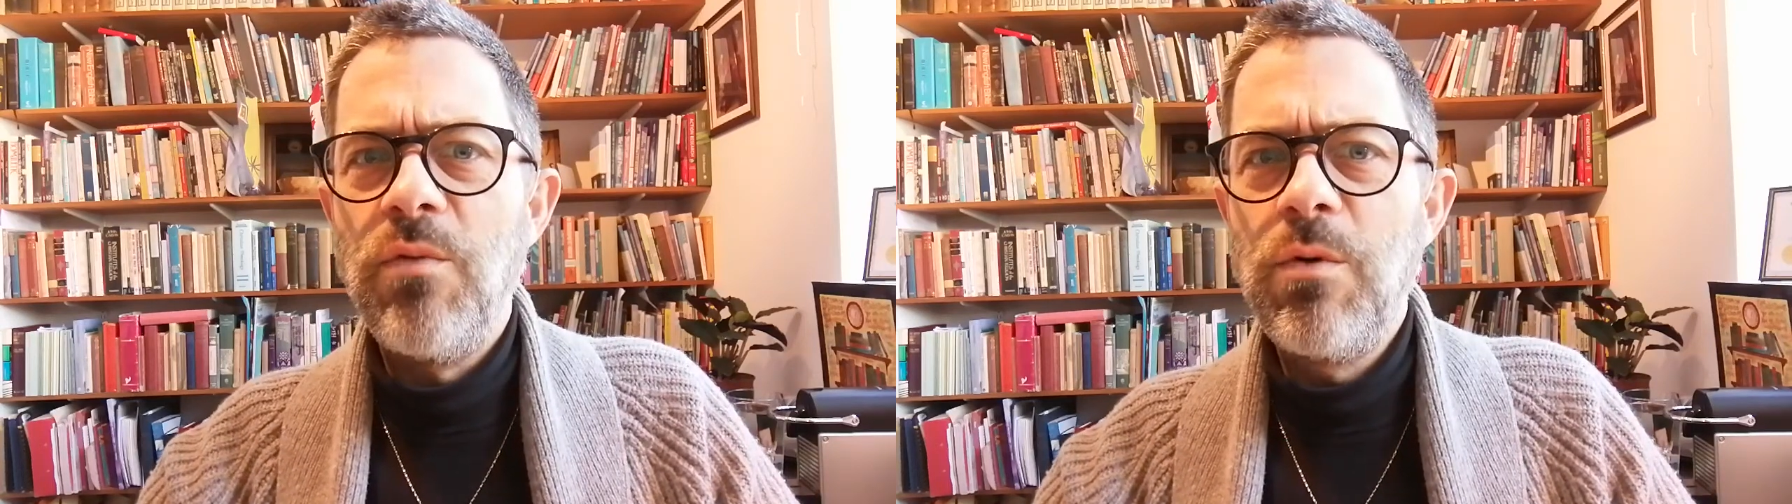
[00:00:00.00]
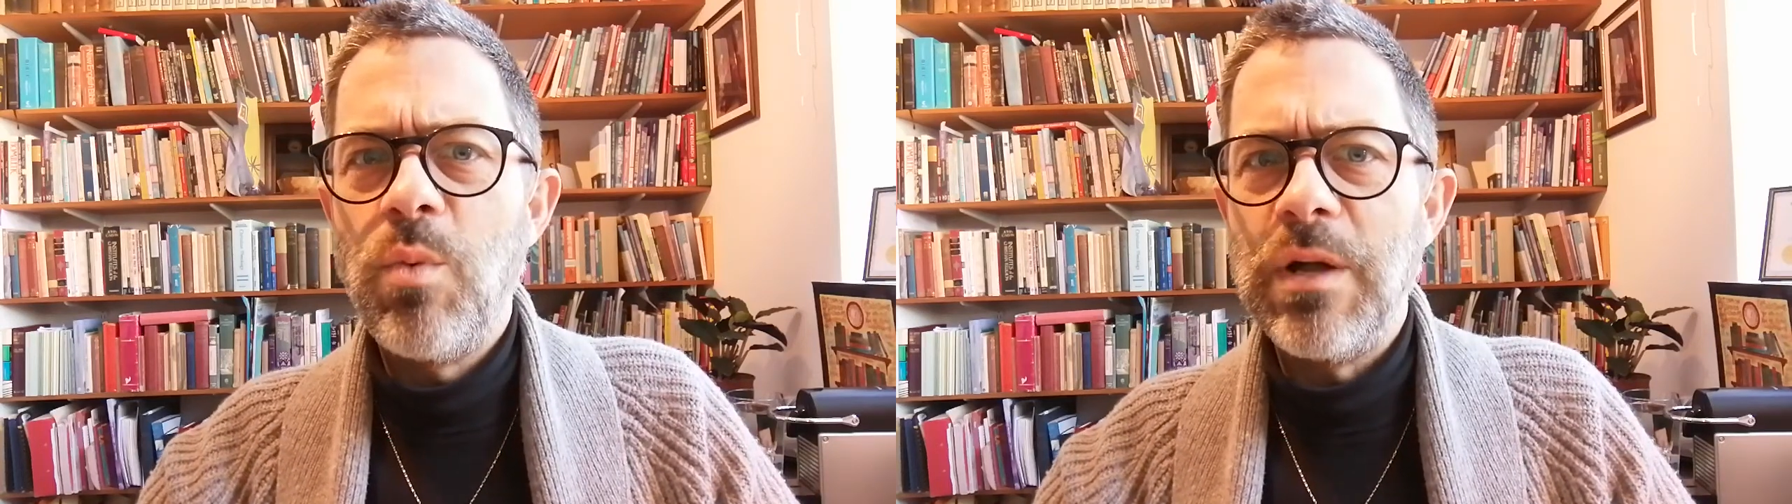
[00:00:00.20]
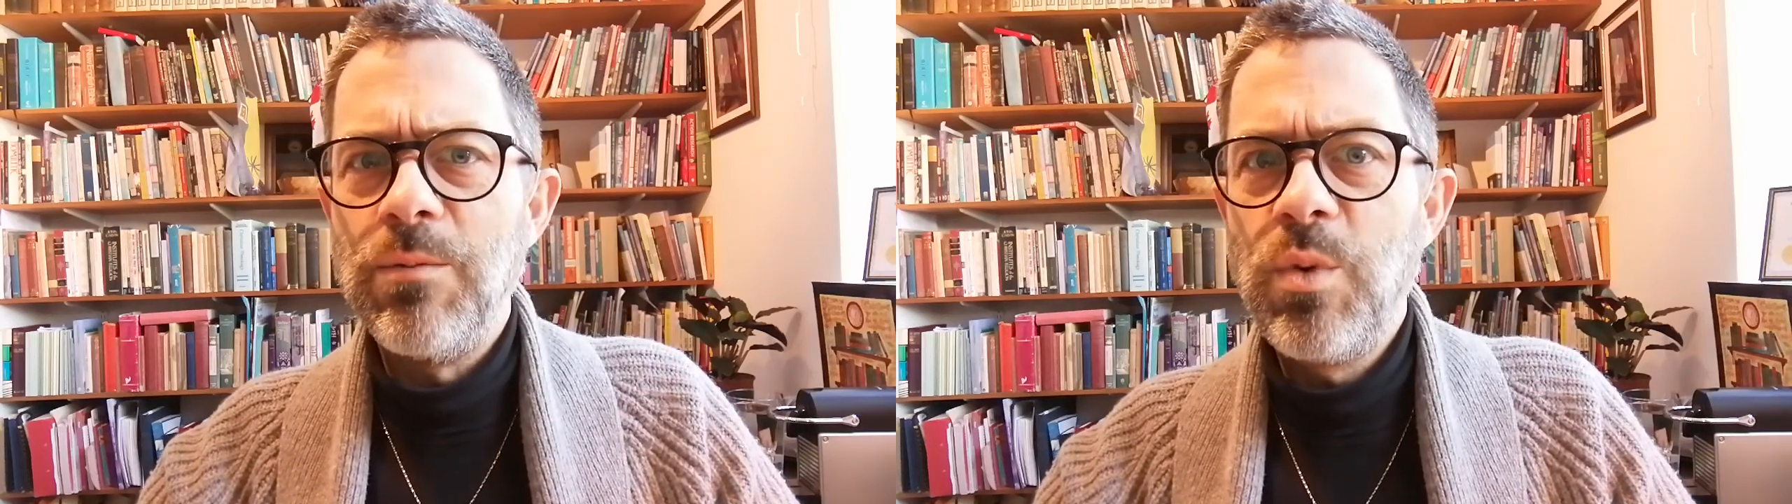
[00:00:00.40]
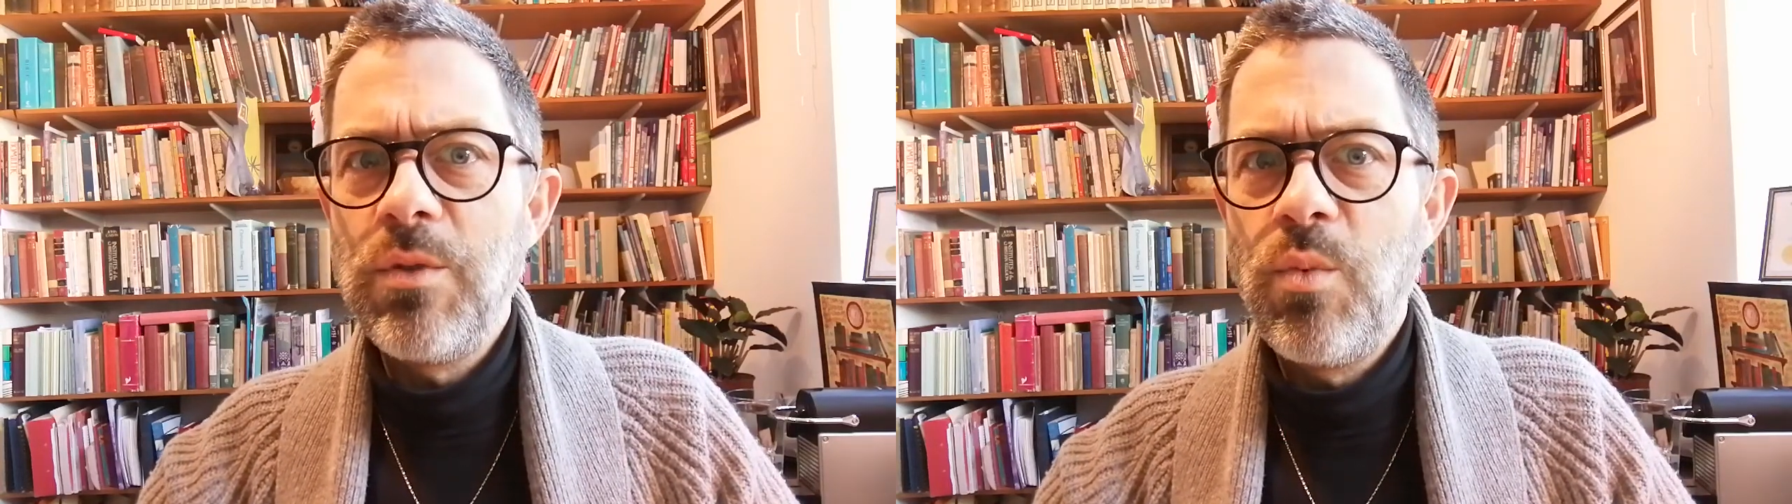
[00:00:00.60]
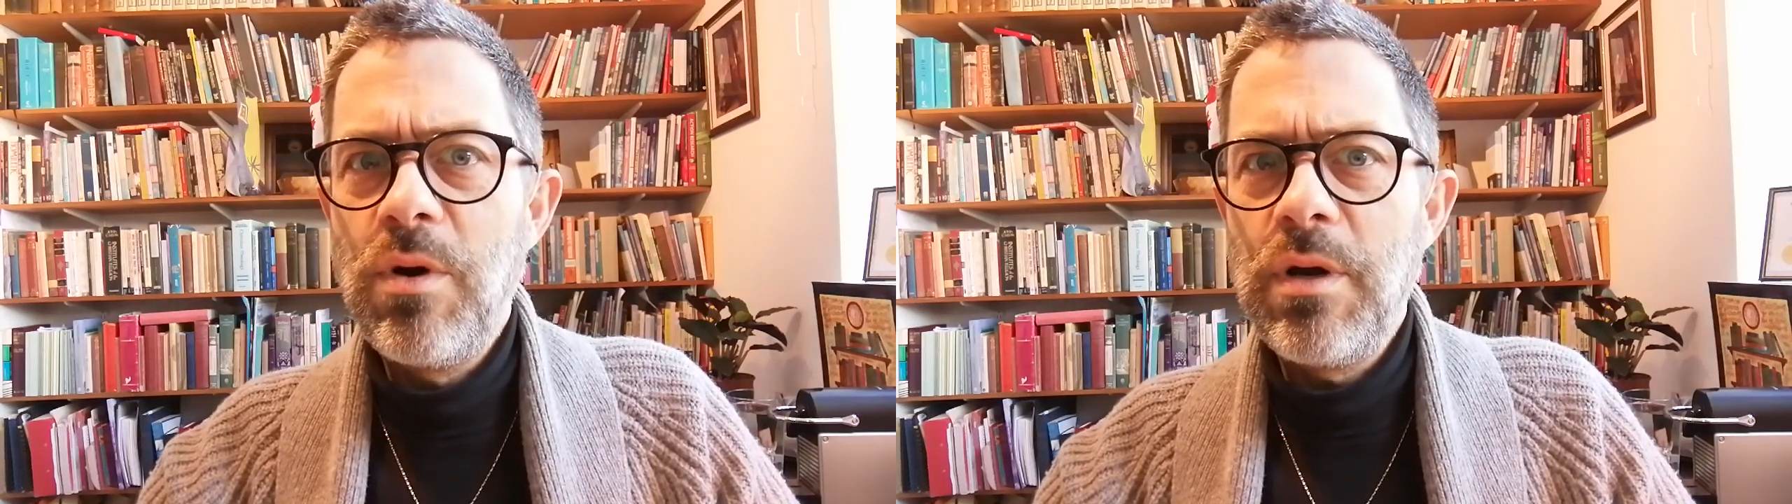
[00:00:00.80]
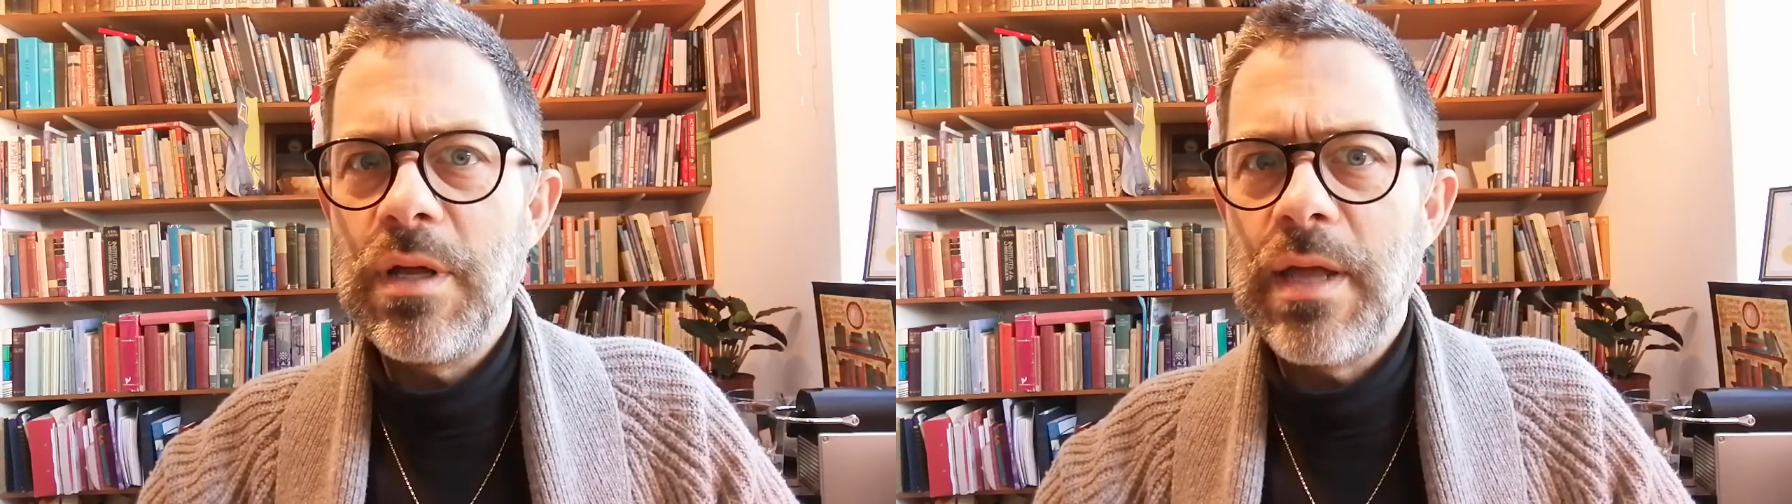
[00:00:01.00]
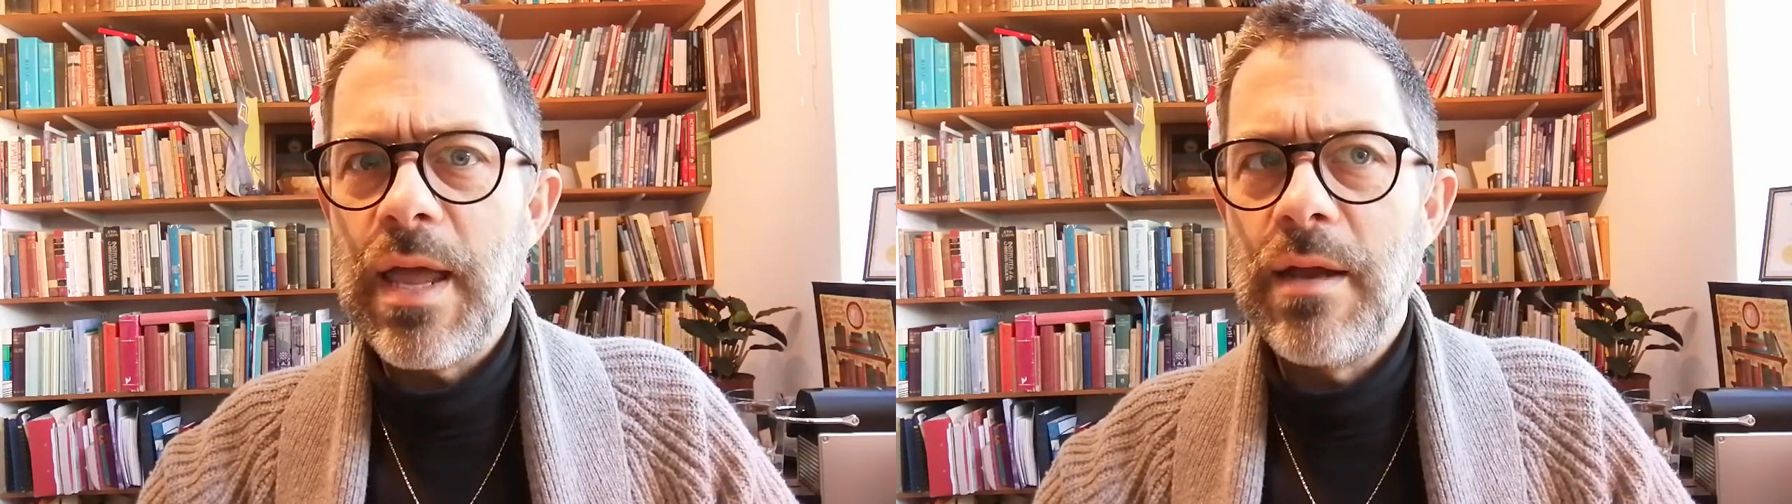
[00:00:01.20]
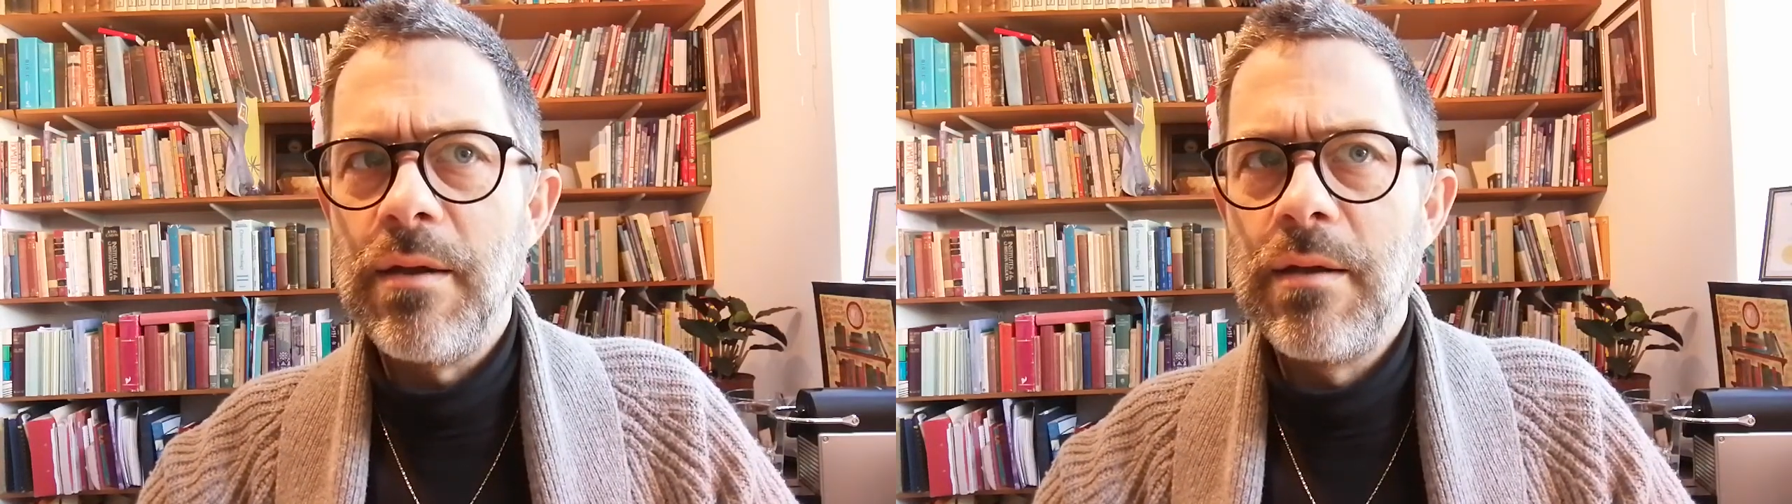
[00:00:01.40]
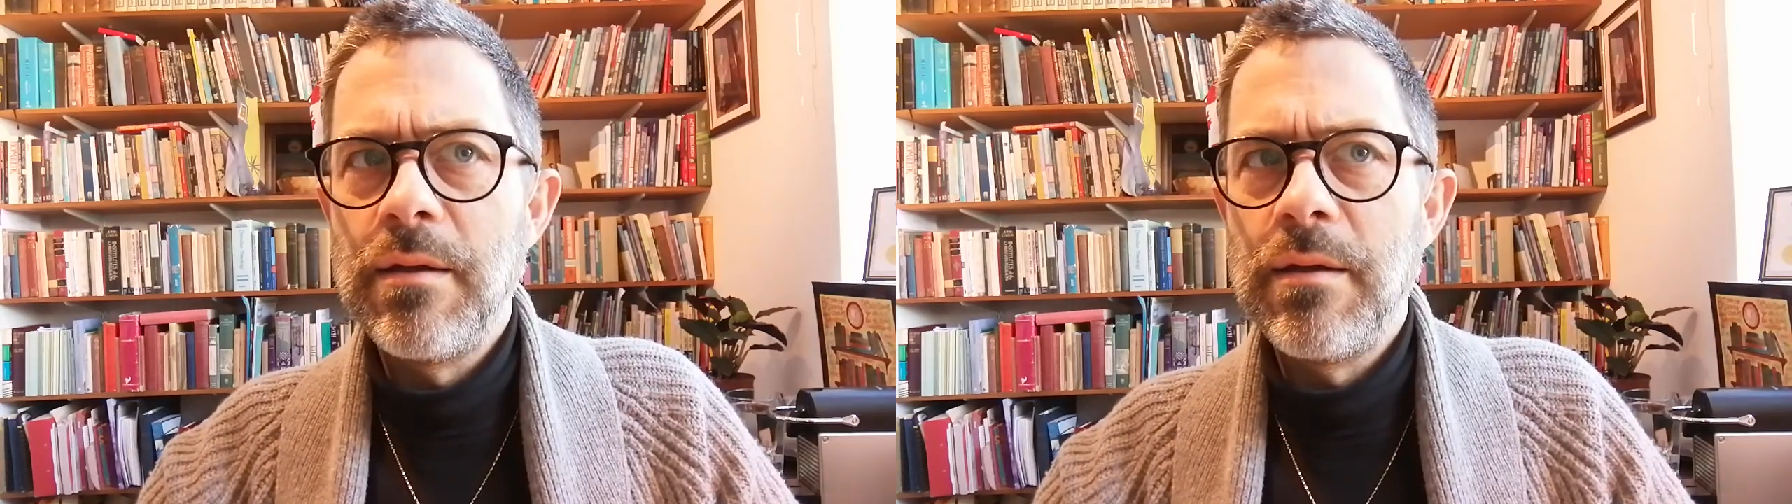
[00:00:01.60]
overwhelmed with worry again.